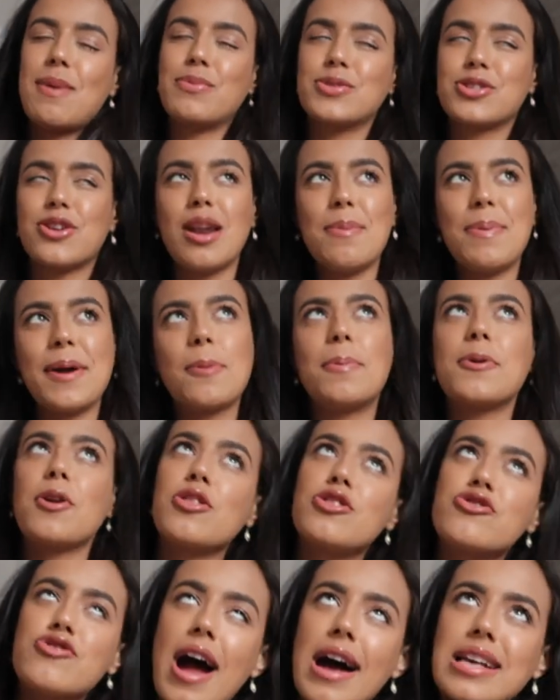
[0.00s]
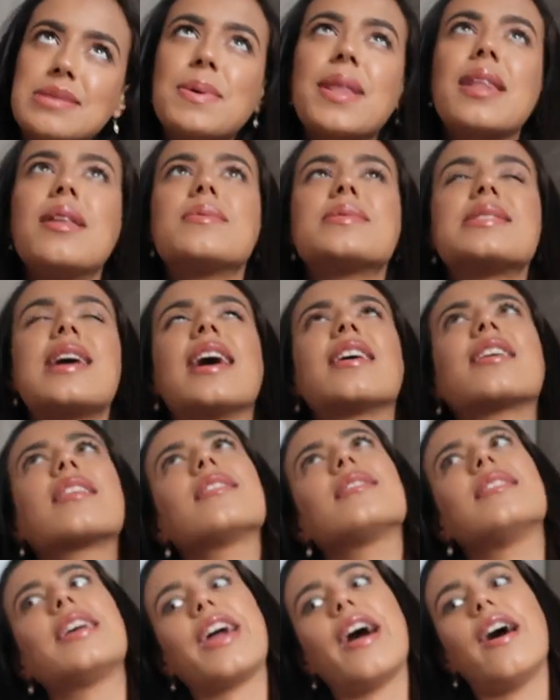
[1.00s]
I was going to pick up another dress, but then I was like,
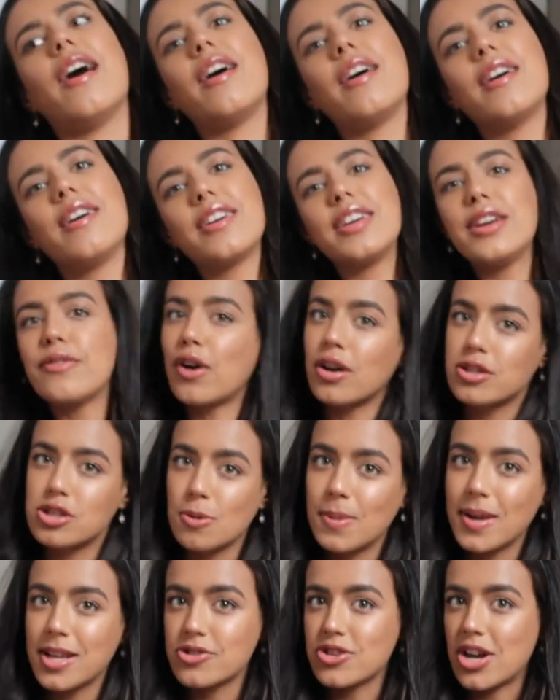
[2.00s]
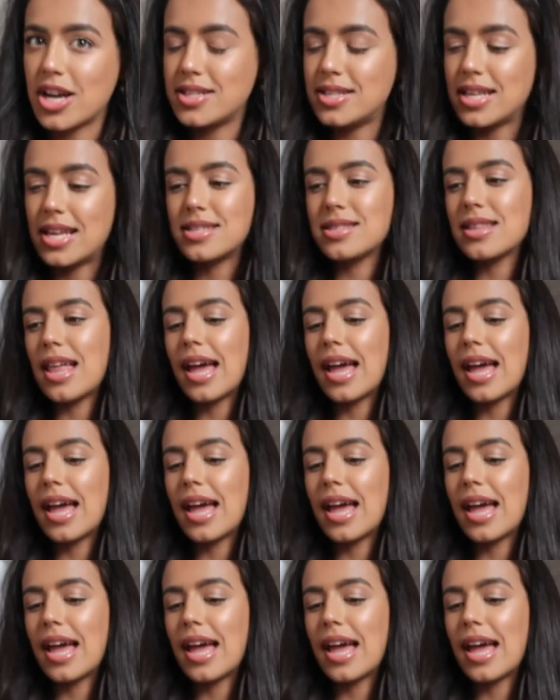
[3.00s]
Leah, you've got so many dresses.